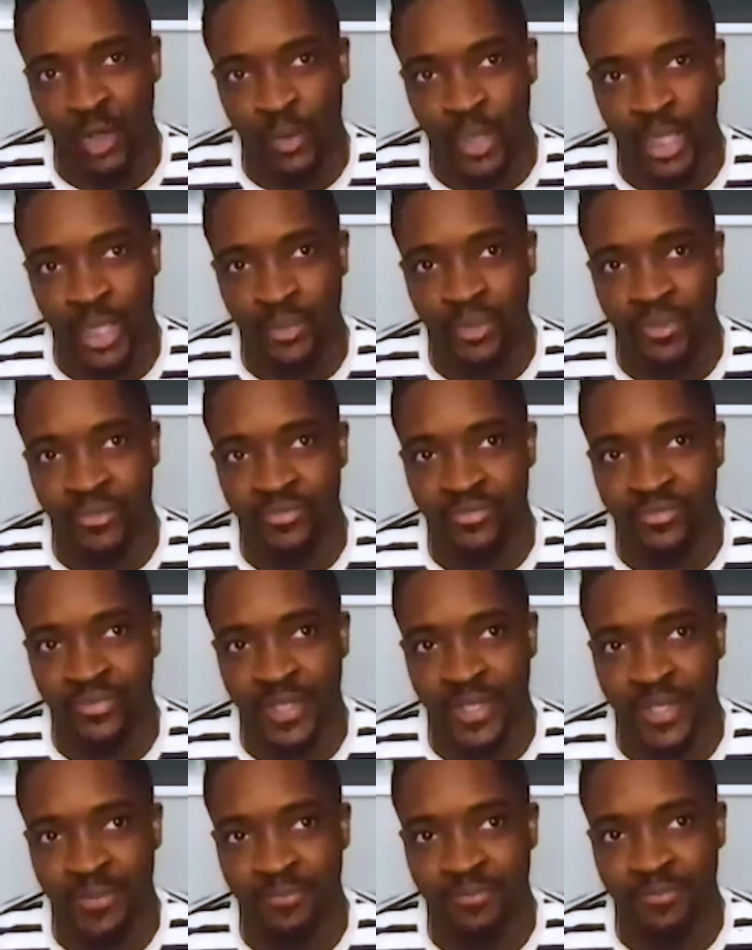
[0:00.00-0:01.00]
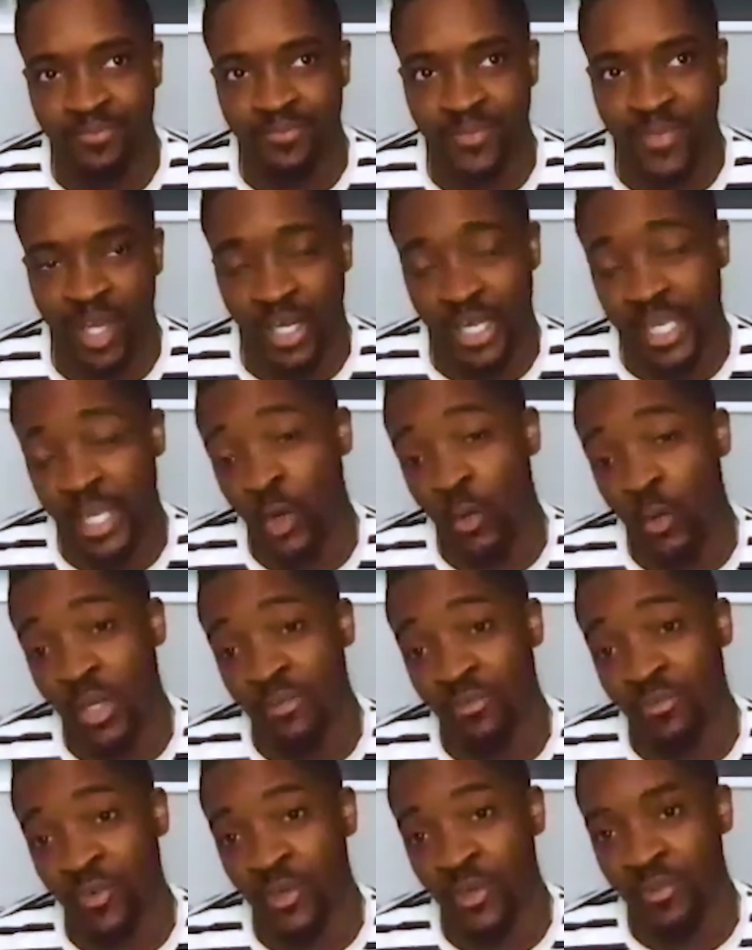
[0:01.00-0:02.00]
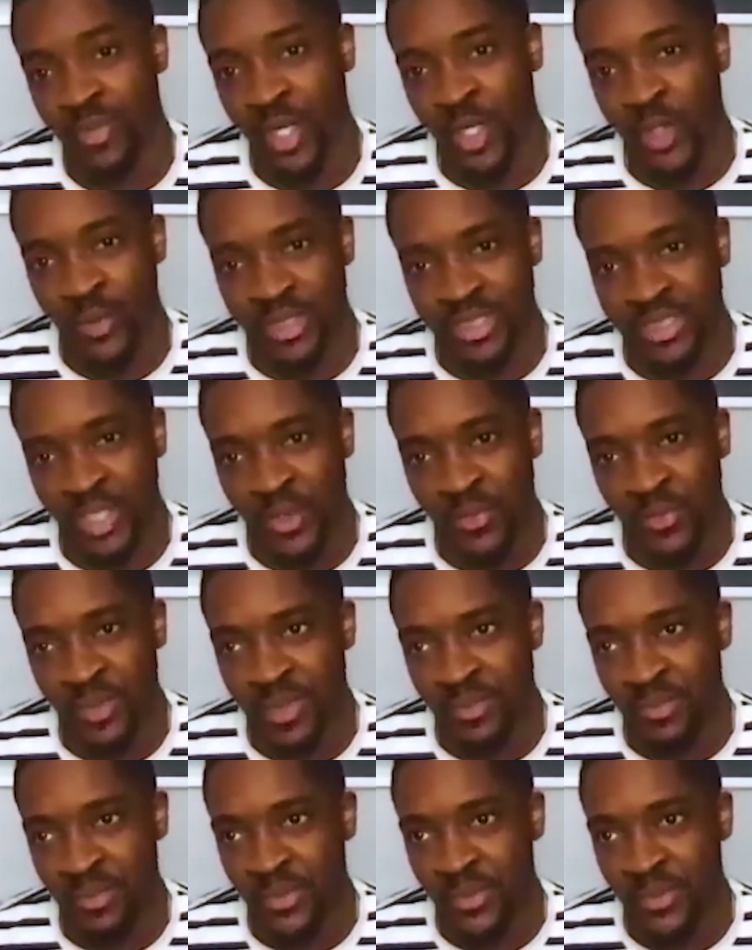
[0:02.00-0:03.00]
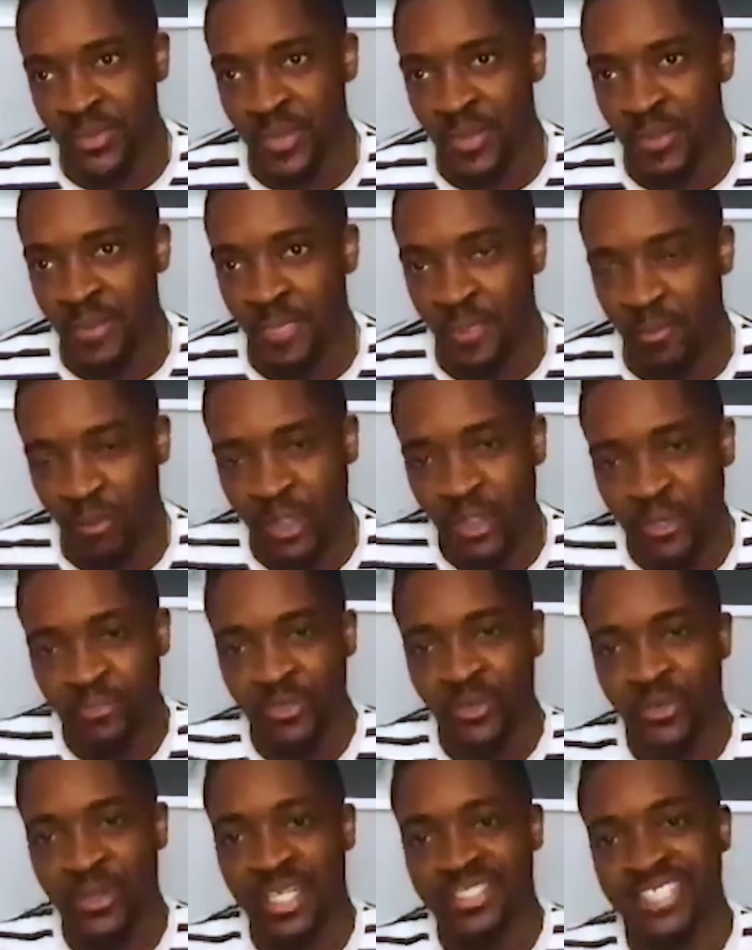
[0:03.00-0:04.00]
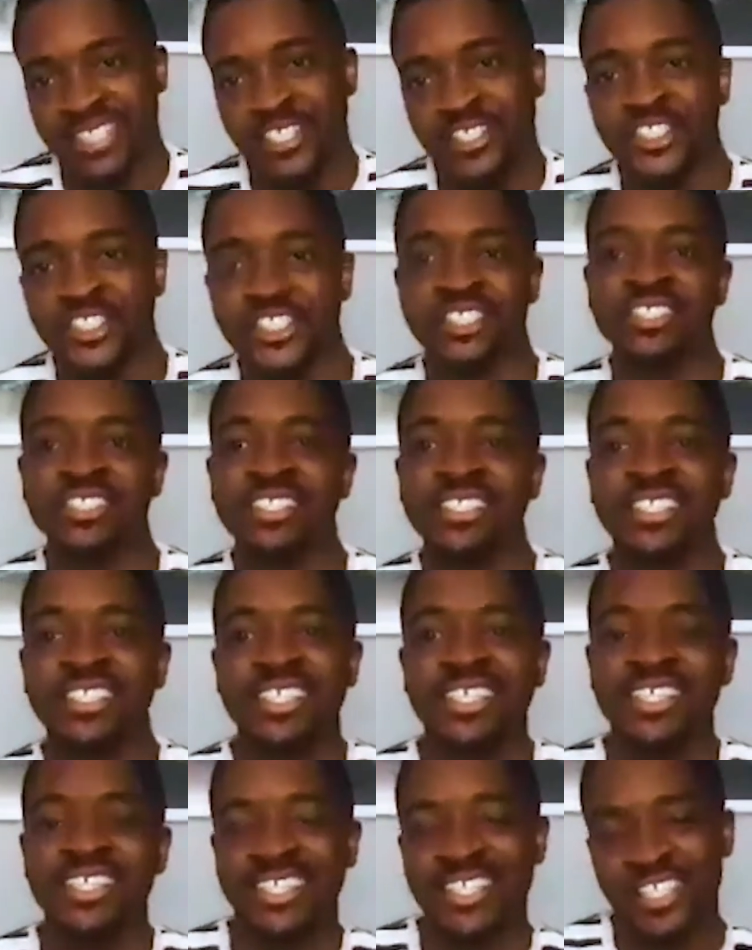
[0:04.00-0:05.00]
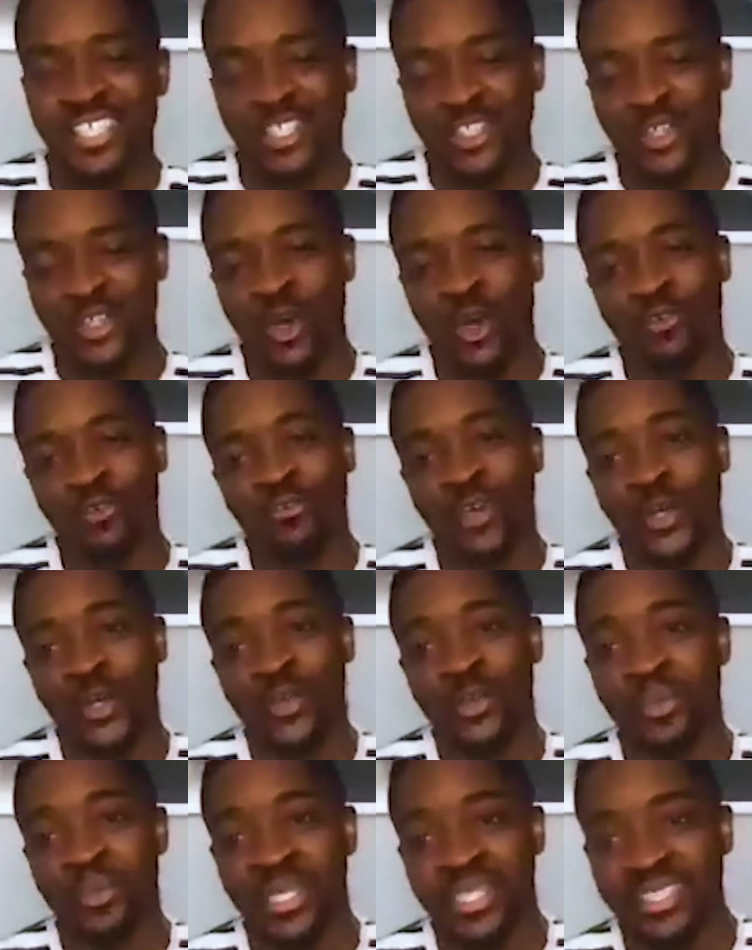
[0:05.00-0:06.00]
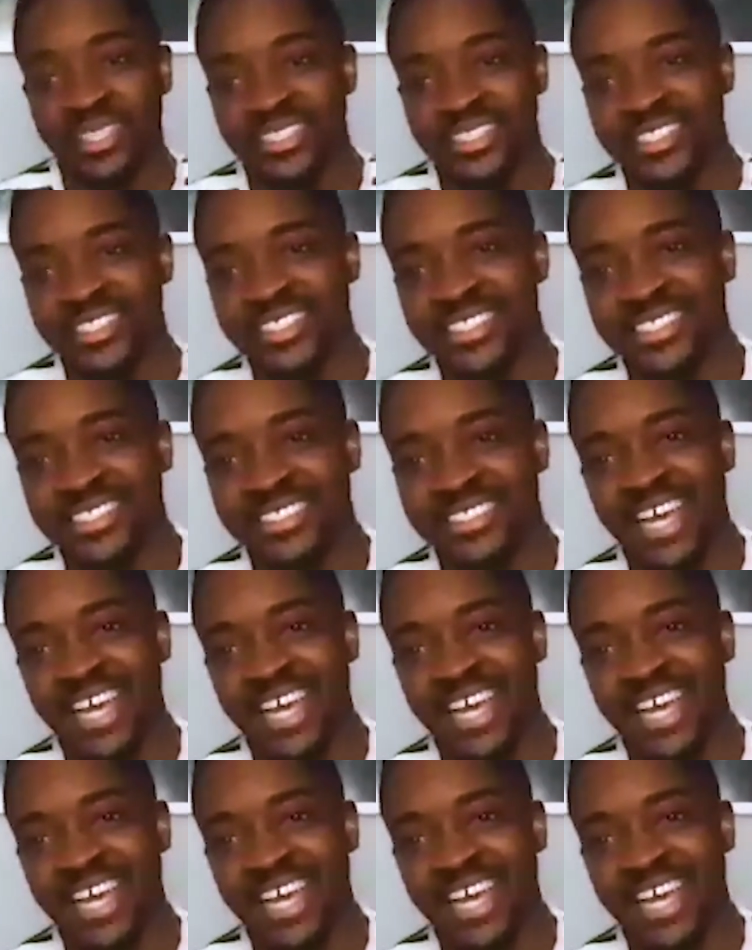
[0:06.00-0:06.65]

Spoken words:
get away with. I get away from. I always tell people, when you feel that tension, you got to follow the peace.